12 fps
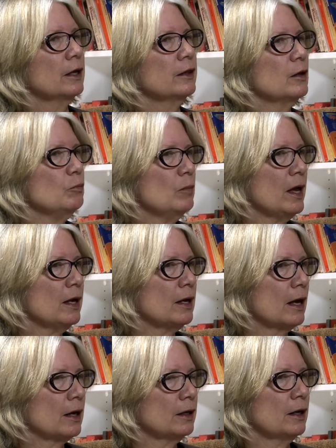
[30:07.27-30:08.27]
that make
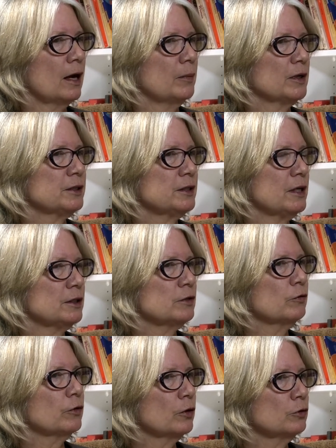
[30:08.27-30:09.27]
economic sense
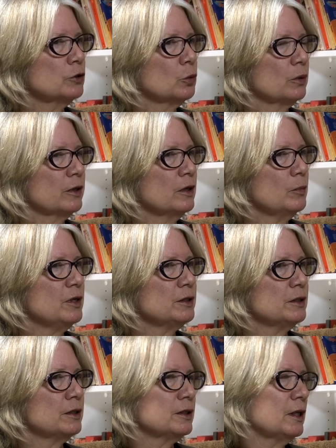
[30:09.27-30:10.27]
for those who are in the
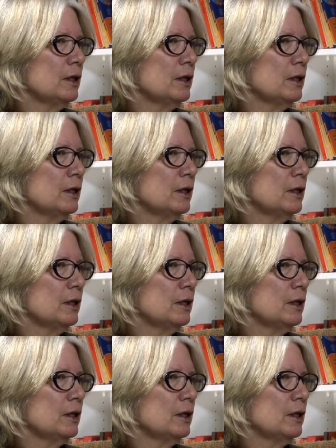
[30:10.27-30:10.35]
business.